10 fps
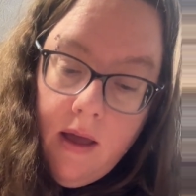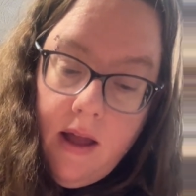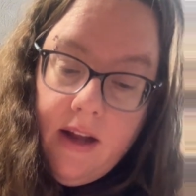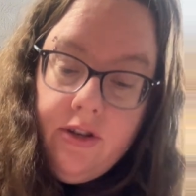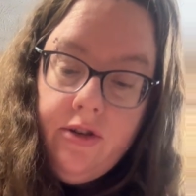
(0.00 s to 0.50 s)

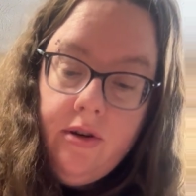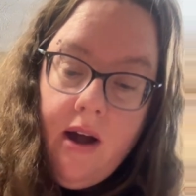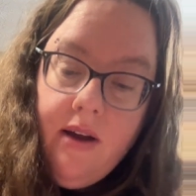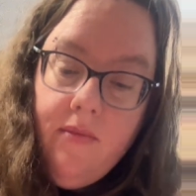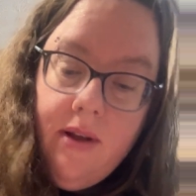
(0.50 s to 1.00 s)
And I
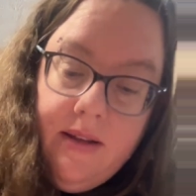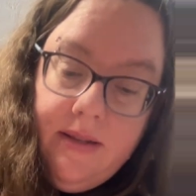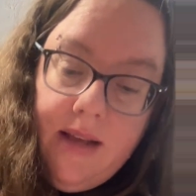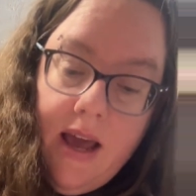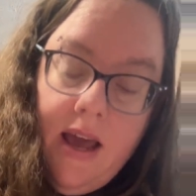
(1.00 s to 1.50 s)
try to want to
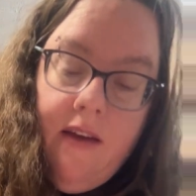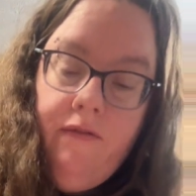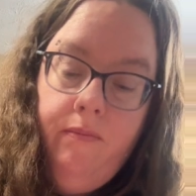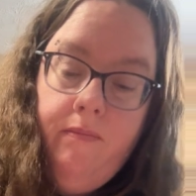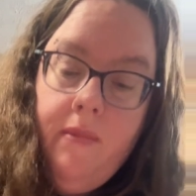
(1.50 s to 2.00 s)
save